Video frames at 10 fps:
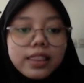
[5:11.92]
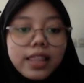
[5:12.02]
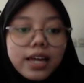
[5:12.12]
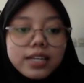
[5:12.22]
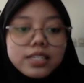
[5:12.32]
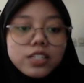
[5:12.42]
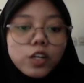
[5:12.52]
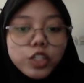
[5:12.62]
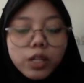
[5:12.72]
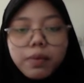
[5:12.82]
There is
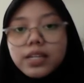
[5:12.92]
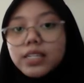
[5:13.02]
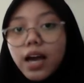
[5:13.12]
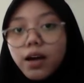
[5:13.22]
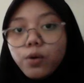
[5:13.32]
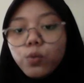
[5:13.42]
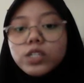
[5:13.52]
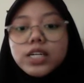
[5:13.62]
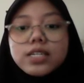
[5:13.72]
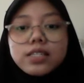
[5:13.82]
social media,
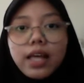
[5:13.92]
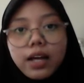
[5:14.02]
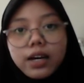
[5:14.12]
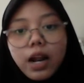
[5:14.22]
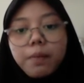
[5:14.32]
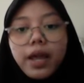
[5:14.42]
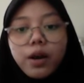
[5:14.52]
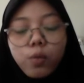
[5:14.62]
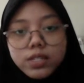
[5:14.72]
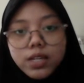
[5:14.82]
which is Telegram
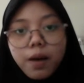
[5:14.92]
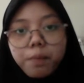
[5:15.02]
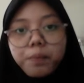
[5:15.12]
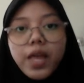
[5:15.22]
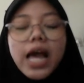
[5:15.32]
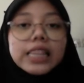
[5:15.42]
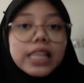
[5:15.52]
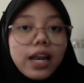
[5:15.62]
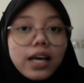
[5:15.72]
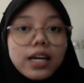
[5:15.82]
and WhatsApp.
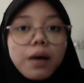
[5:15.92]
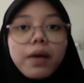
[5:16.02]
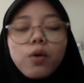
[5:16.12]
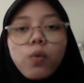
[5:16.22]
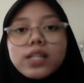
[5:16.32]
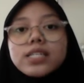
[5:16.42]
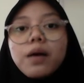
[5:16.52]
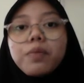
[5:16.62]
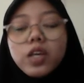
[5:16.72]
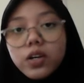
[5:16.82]
Telegram and
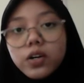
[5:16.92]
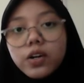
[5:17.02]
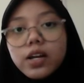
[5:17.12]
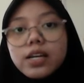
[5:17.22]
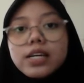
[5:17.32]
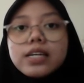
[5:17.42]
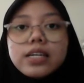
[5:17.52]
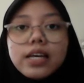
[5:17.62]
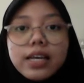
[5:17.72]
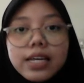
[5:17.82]
WhatsApp here
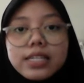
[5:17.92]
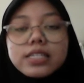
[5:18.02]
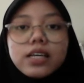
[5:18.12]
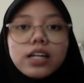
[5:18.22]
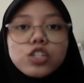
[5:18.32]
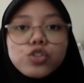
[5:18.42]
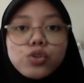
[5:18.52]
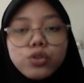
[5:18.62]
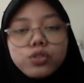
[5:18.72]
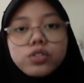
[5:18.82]
is a
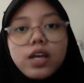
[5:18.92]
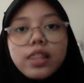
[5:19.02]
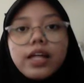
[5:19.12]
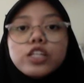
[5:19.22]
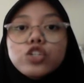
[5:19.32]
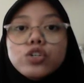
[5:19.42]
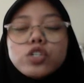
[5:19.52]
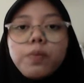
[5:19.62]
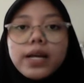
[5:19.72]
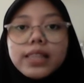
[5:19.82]
tools that
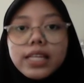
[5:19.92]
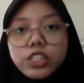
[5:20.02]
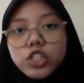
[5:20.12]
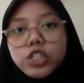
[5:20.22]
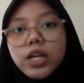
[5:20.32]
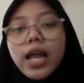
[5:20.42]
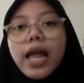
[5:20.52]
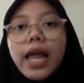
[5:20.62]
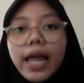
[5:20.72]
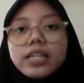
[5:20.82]
used by teacher
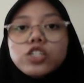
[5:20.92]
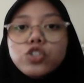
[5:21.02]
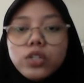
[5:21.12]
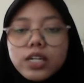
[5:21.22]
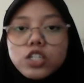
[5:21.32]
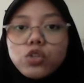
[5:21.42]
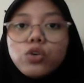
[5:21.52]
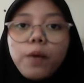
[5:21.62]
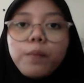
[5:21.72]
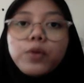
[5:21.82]
and students to
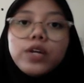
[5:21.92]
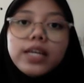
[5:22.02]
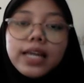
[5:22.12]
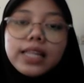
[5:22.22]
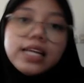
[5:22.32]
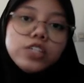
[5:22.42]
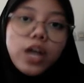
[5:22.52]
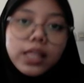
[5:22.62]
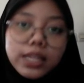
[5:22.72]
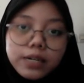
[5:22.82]
communicate each
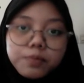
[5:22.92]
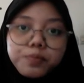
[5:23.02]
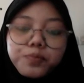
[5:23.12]
other.